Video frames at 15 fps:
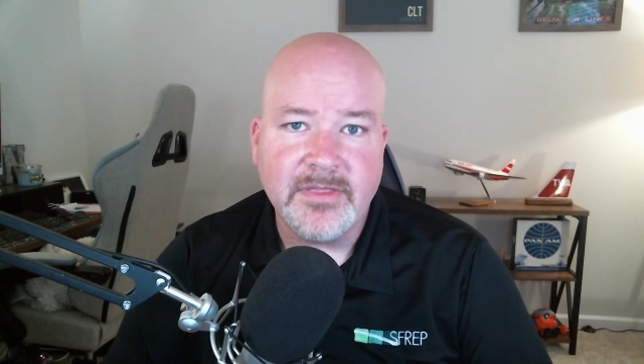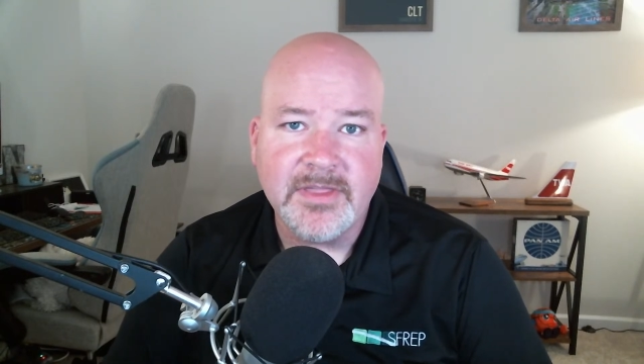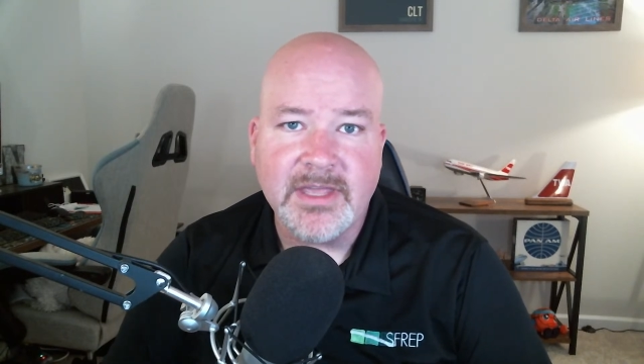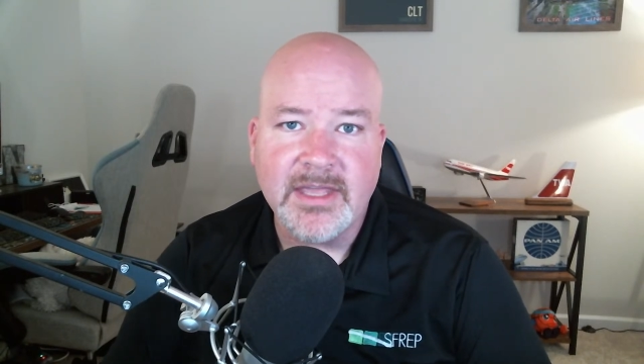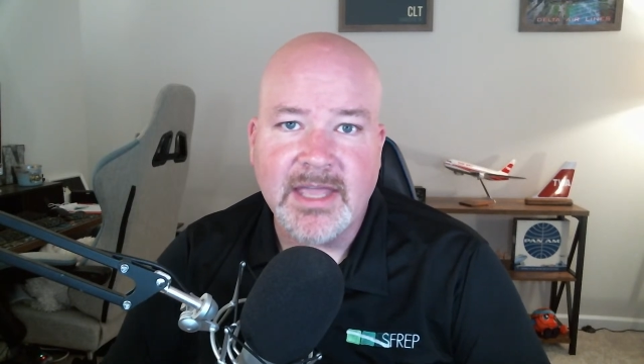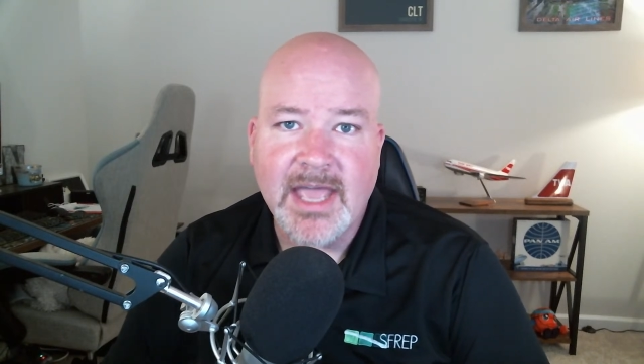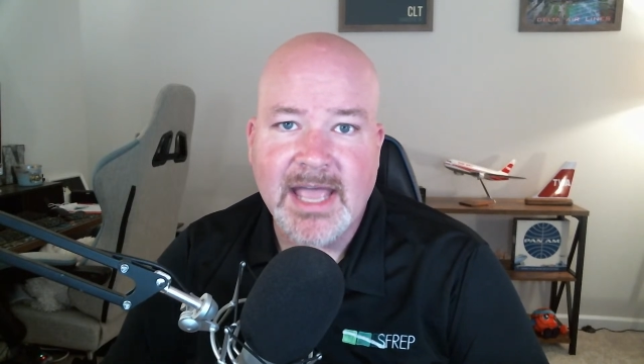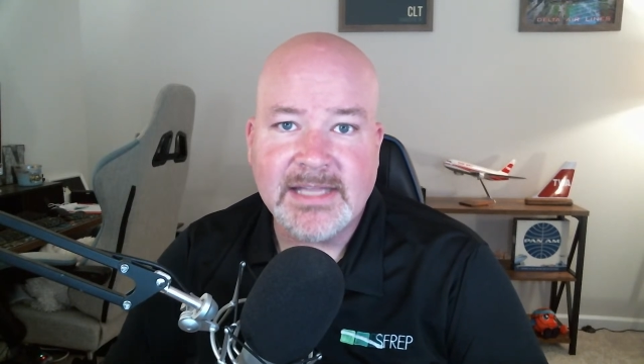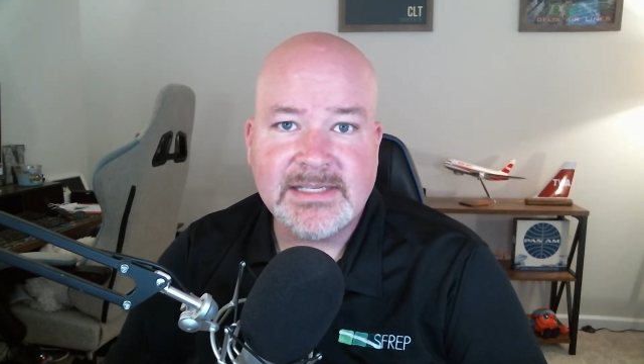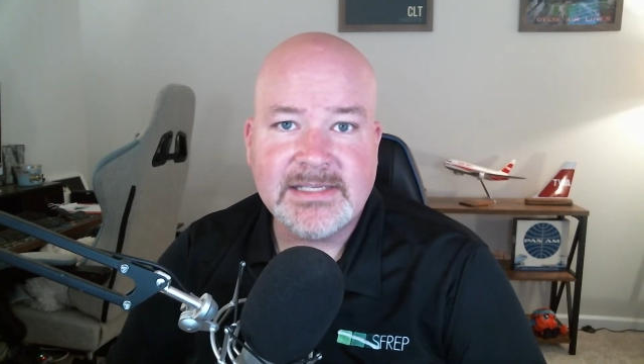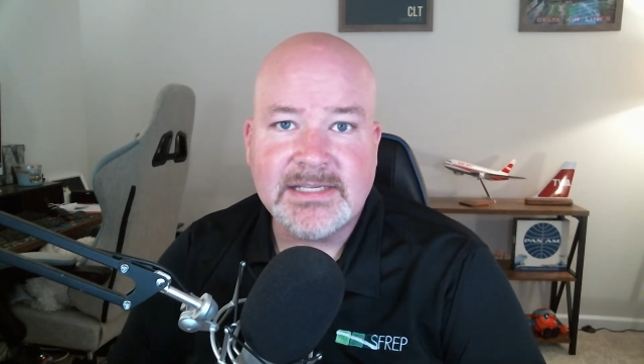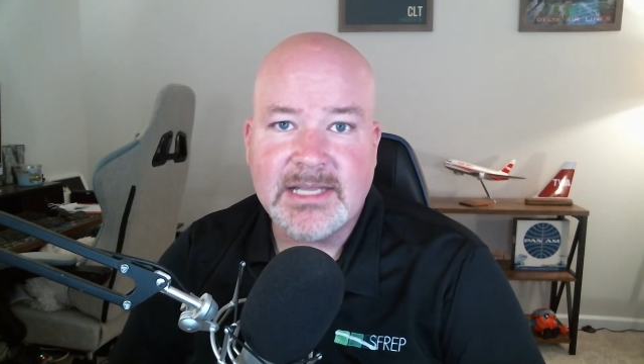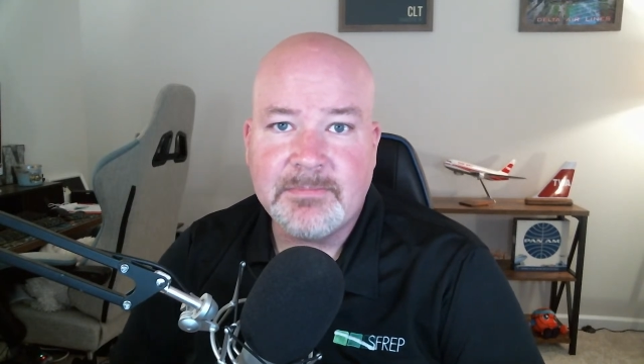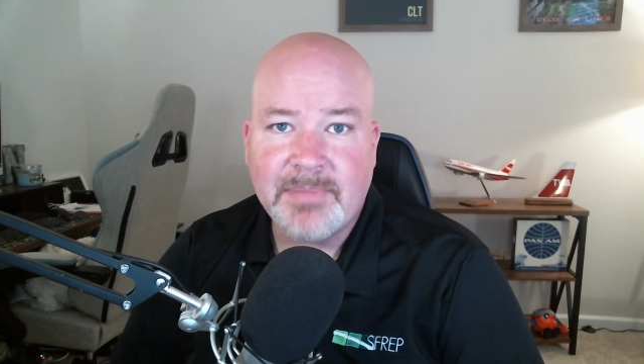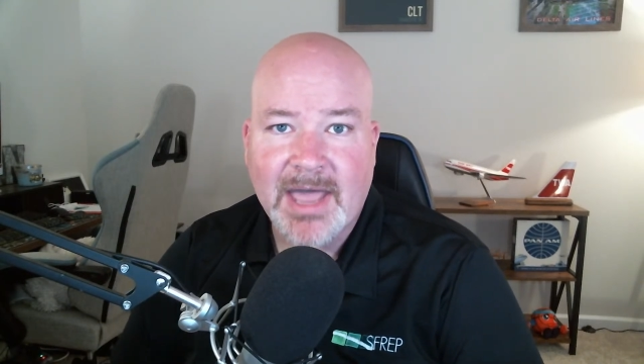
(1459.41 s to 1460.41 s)
the
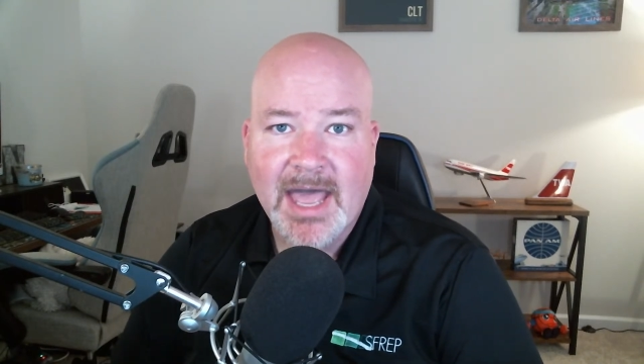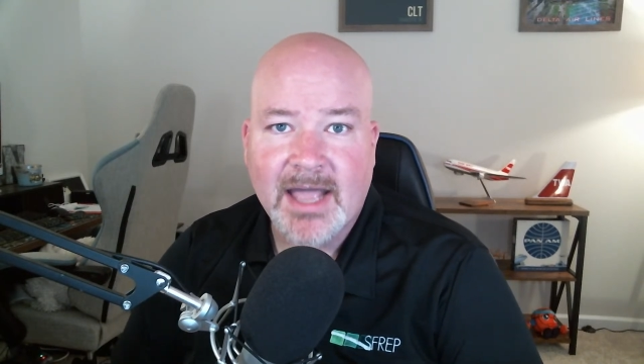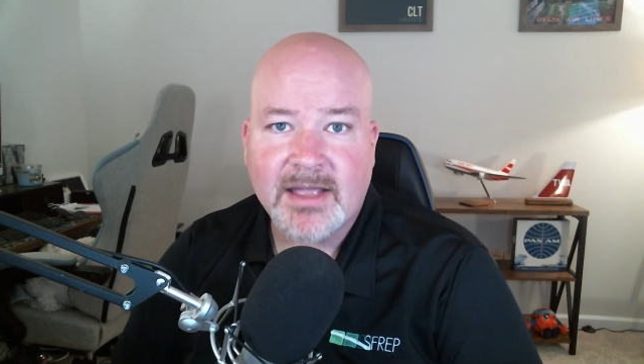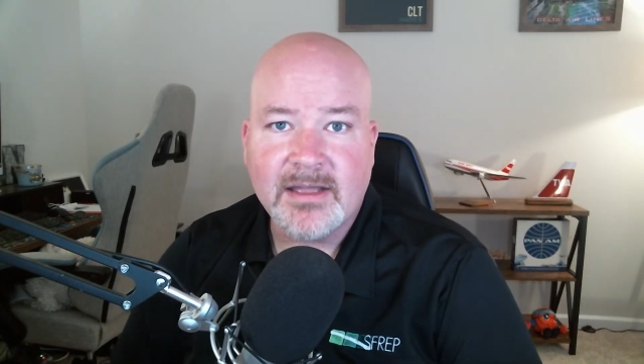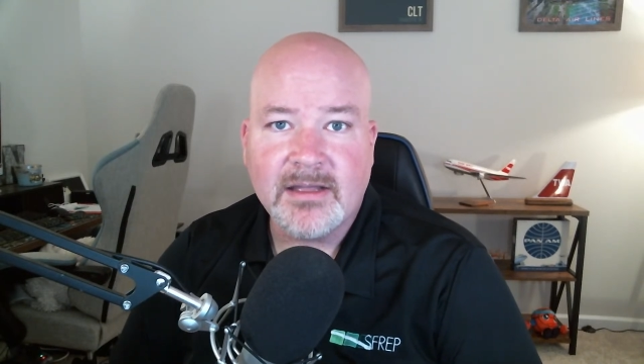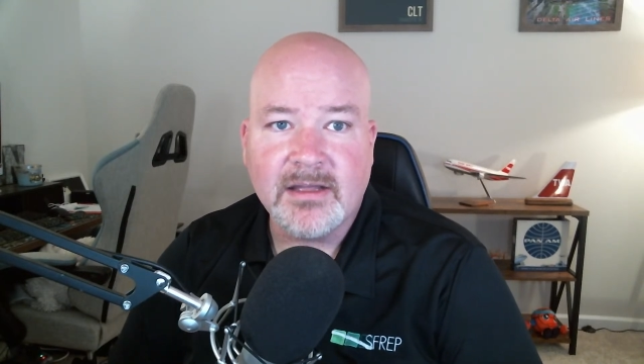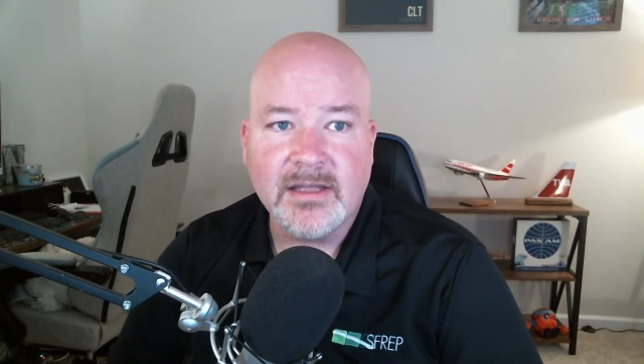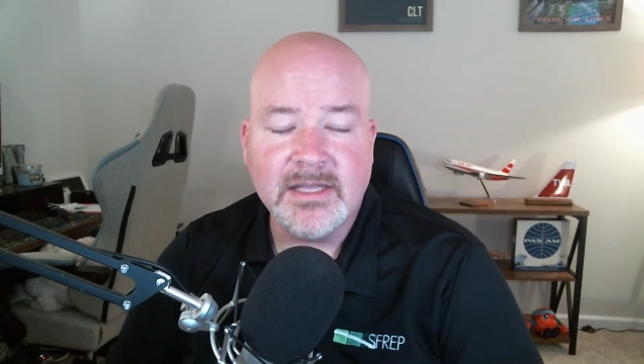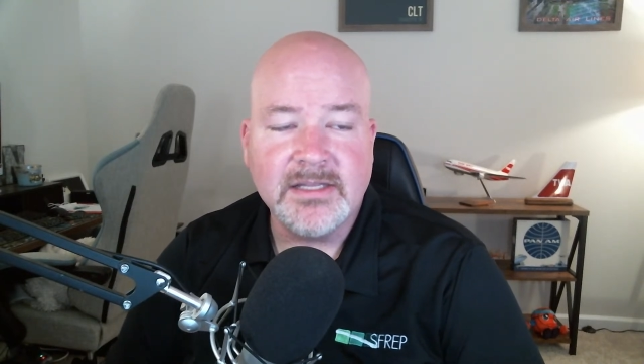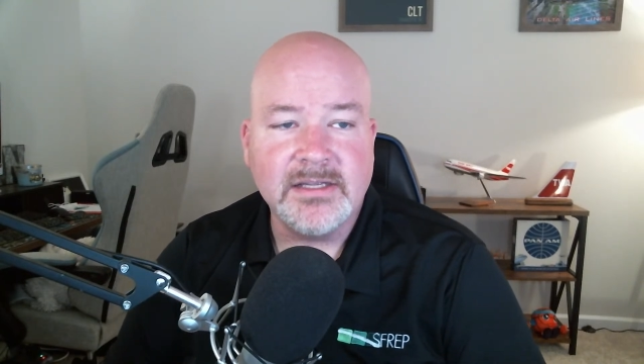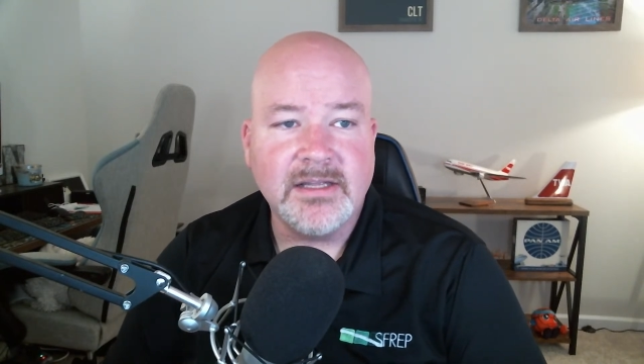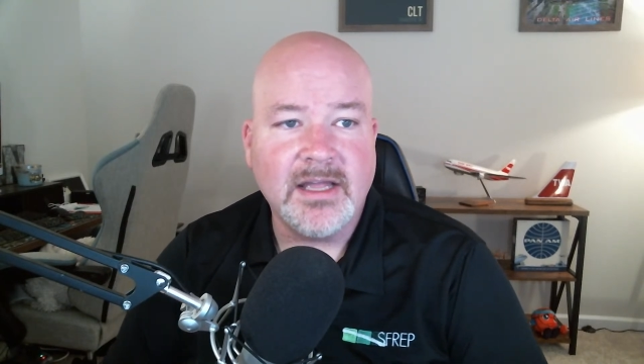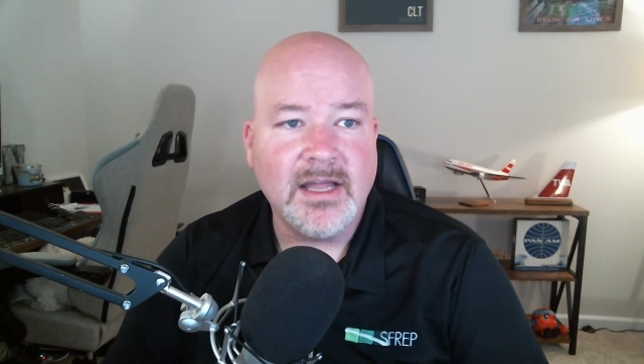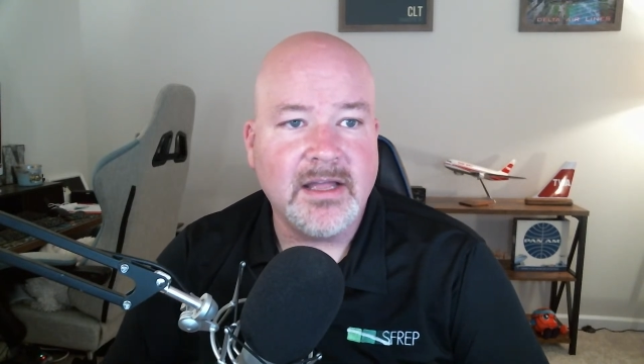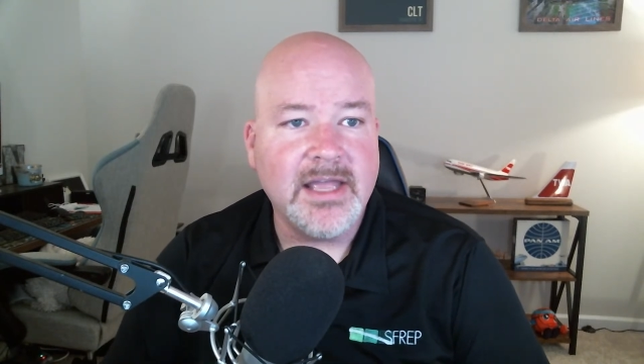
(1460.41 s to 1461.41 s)
SCPAC
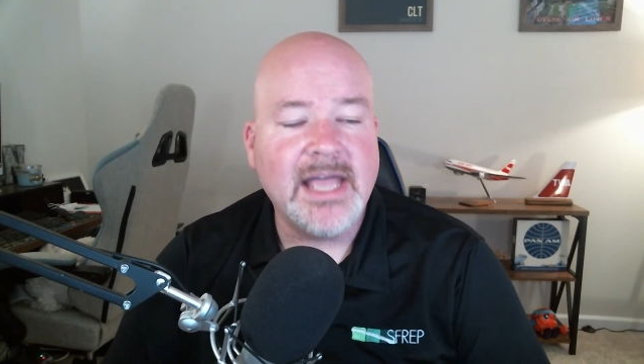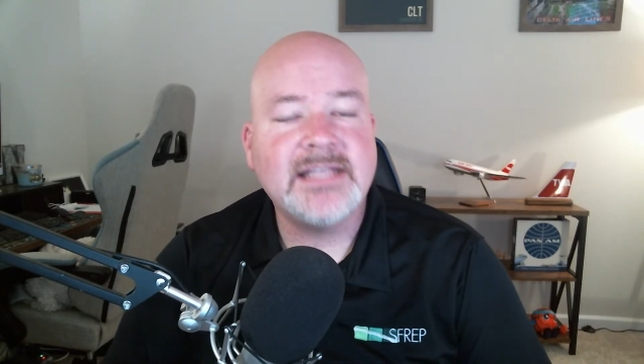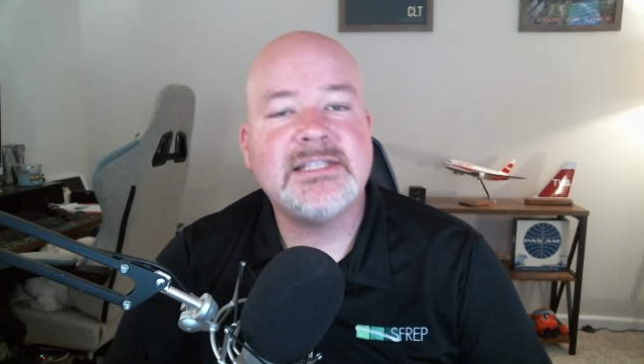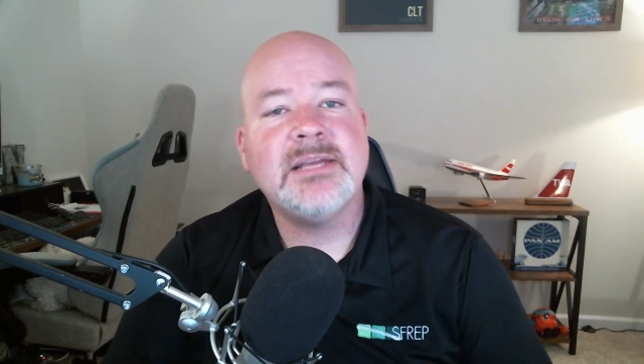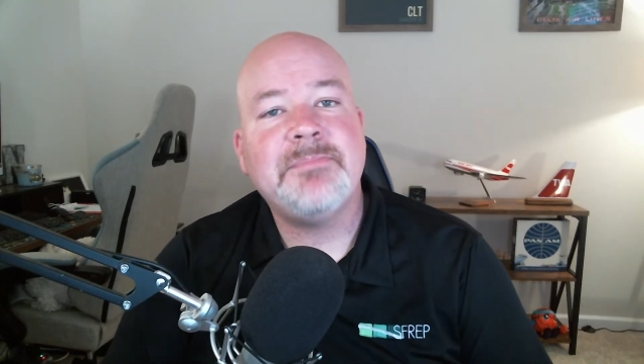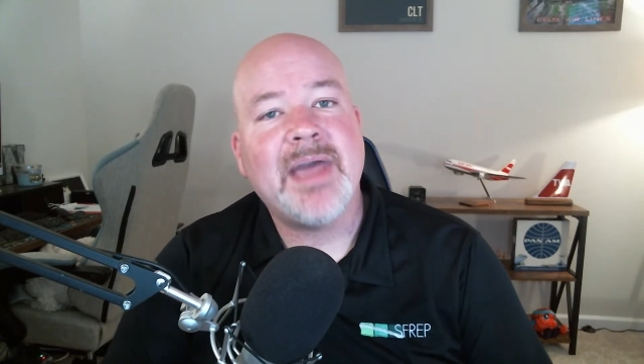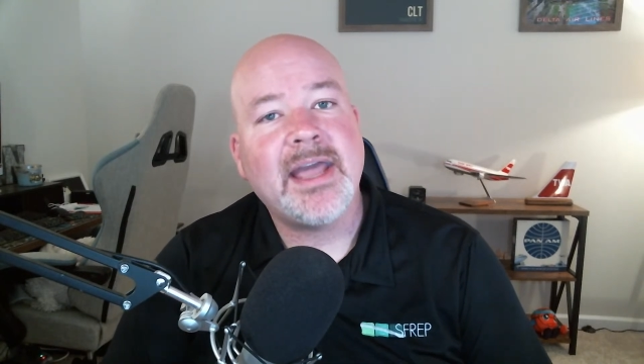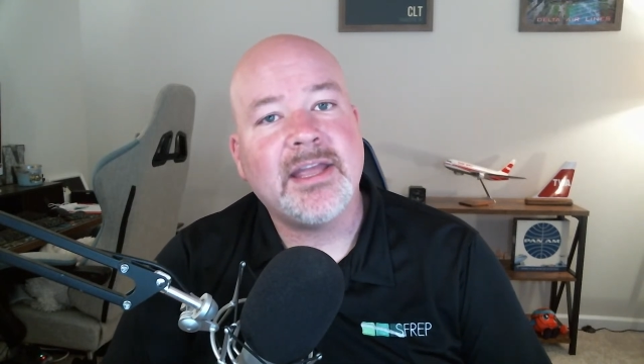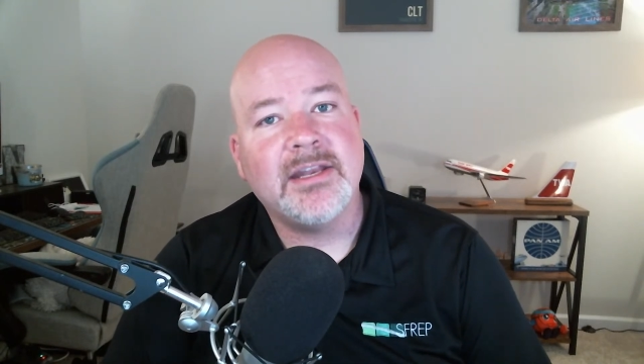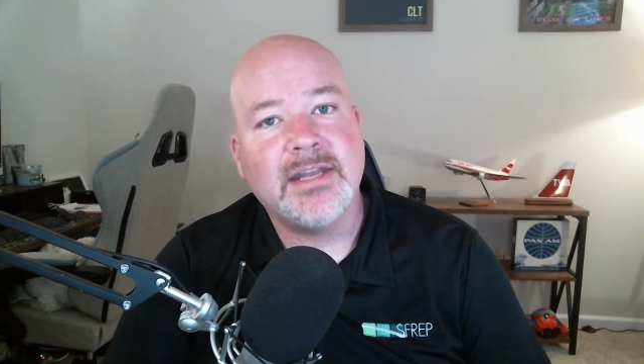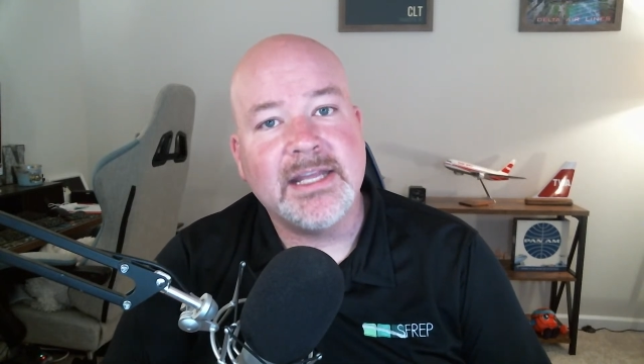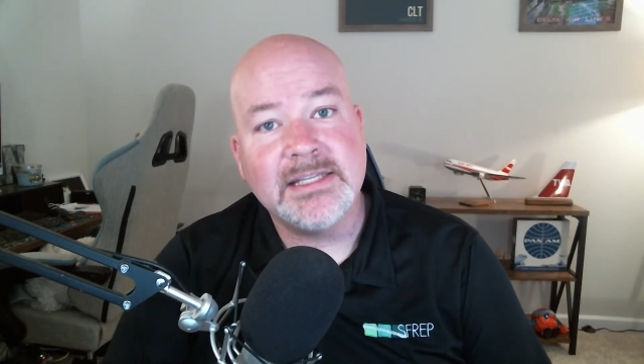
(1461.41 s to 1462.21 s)
and